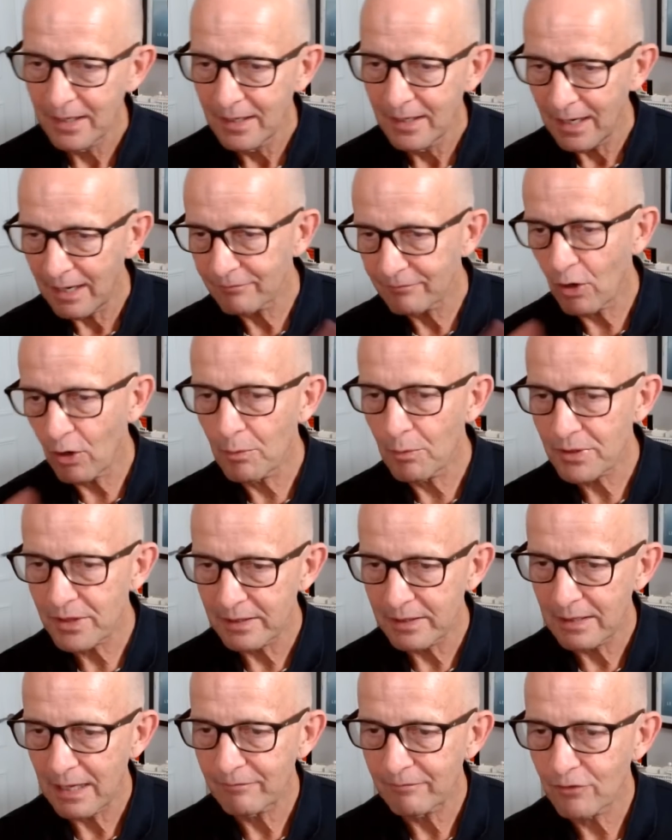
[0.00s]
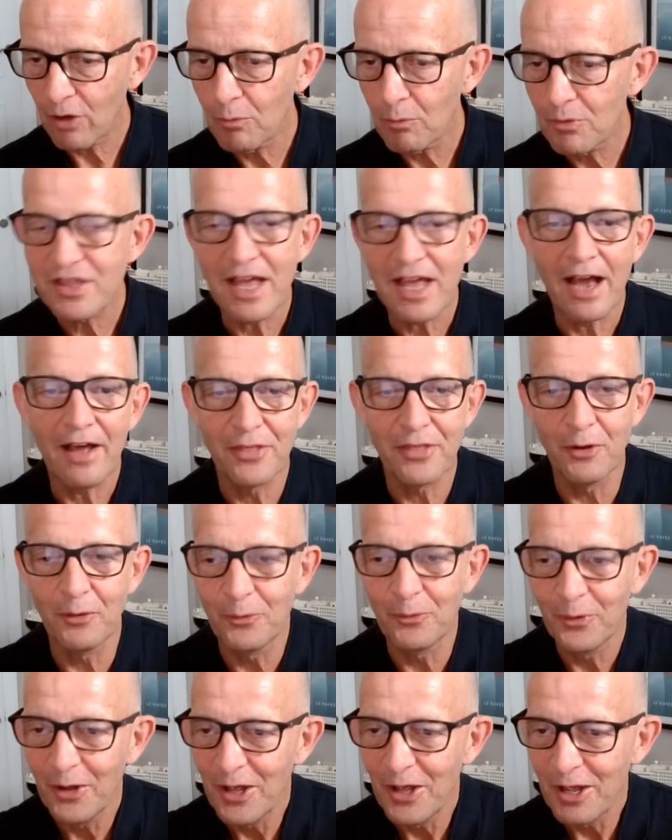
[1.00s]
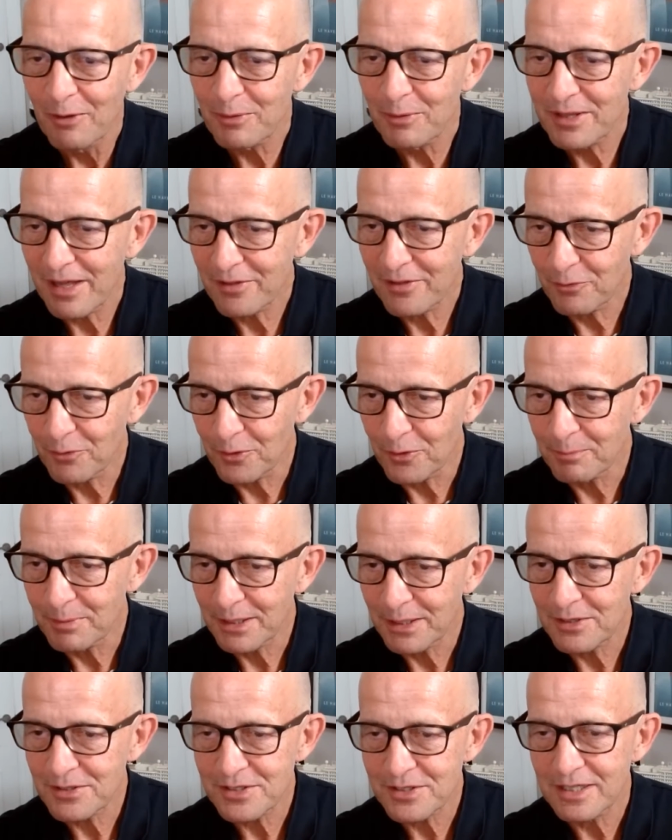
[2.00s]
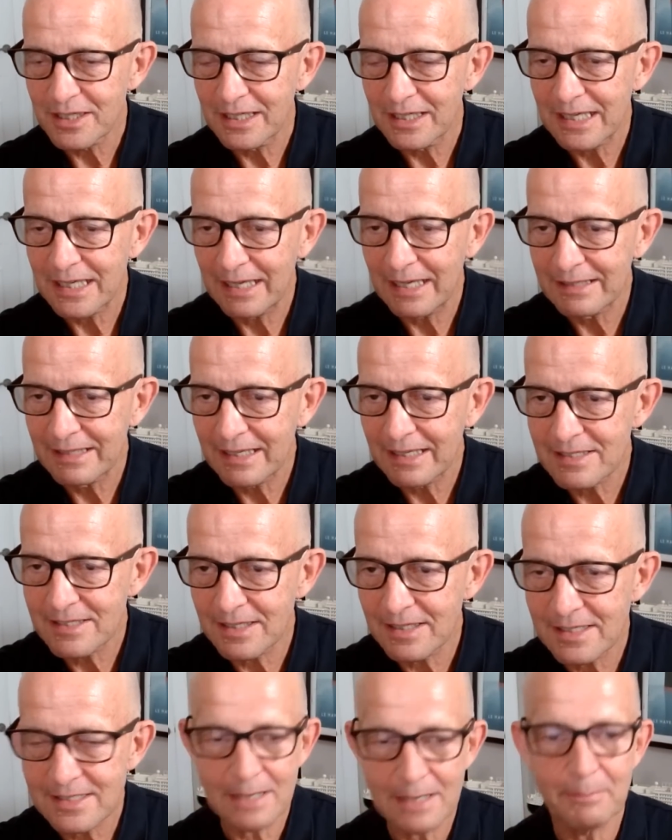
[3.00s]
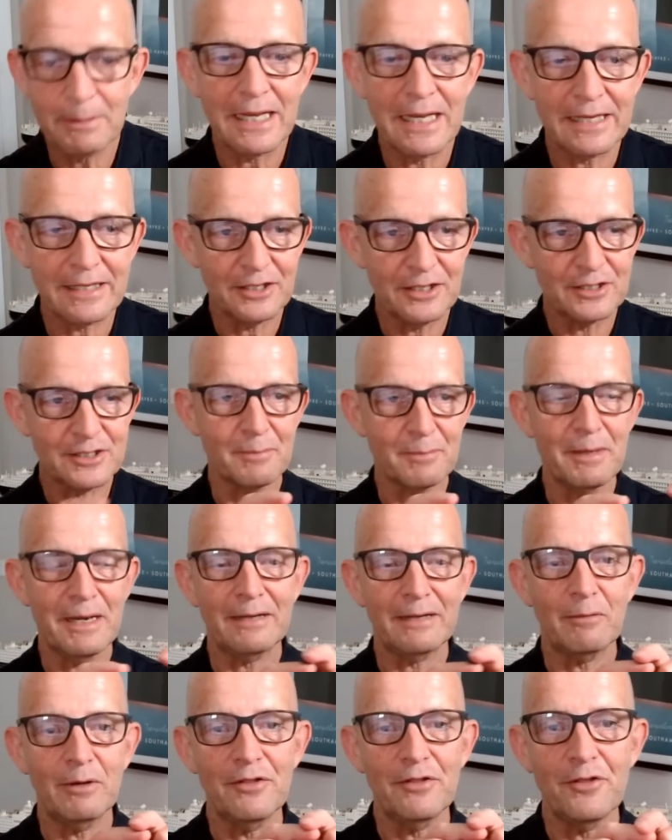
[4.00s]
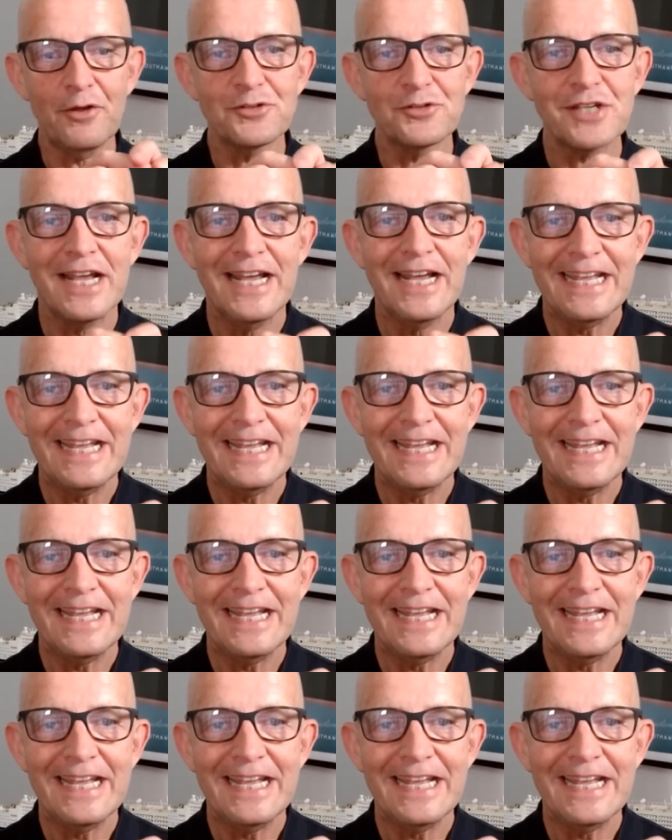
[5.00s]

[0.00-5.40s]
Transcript: I've gone with the other route because I think it's going to sound a bit like, it's going to be like one of those